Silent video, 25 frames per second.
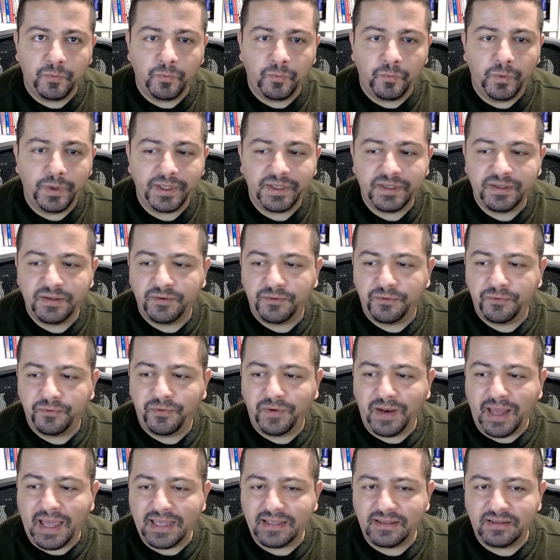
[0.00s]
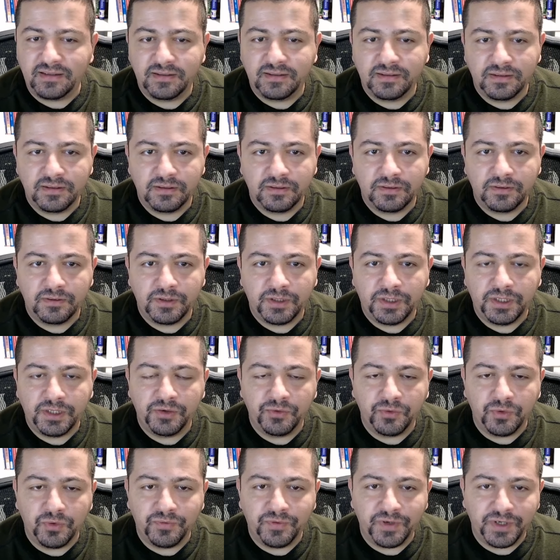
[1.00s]
with flat
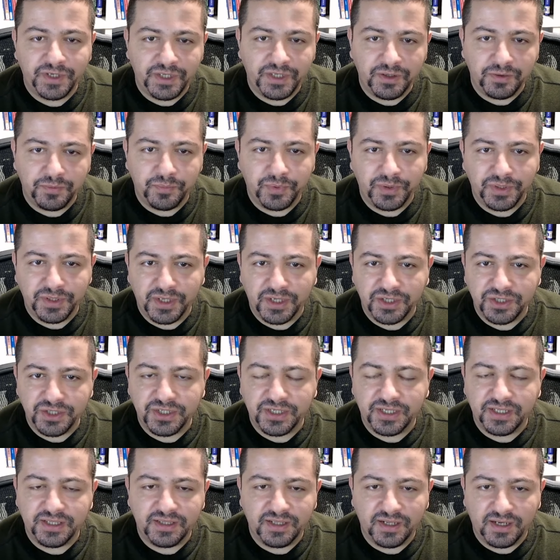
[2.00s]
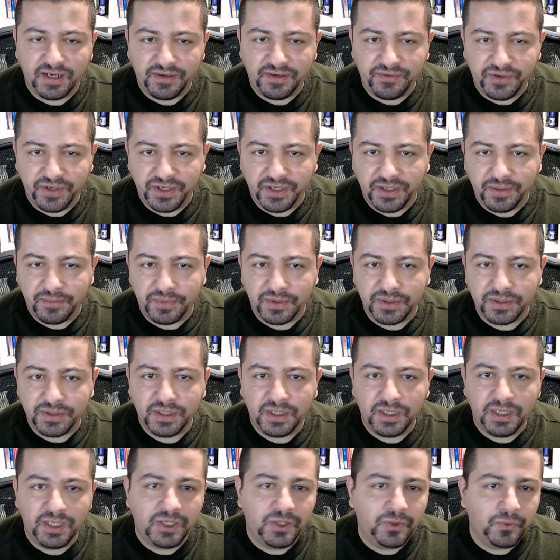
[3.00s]
year-over-year production and delivery numbers,
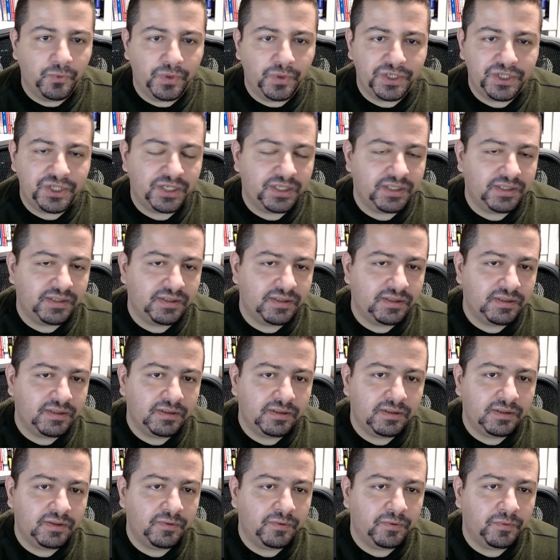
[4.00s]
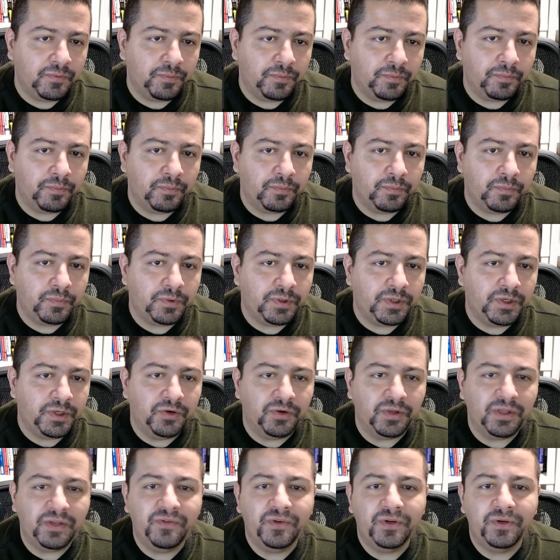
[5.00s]
which is, you
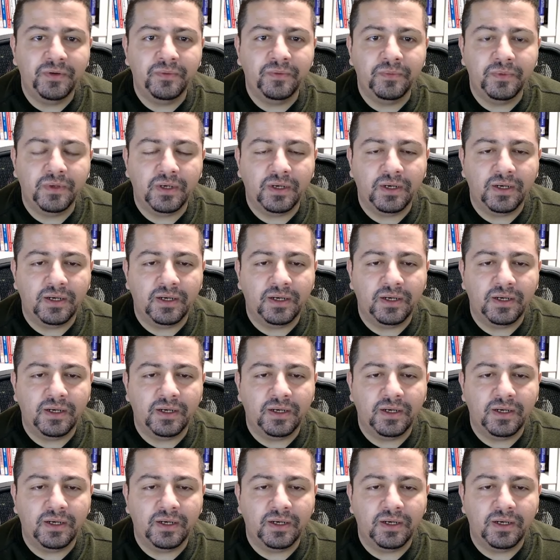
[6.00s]
know, even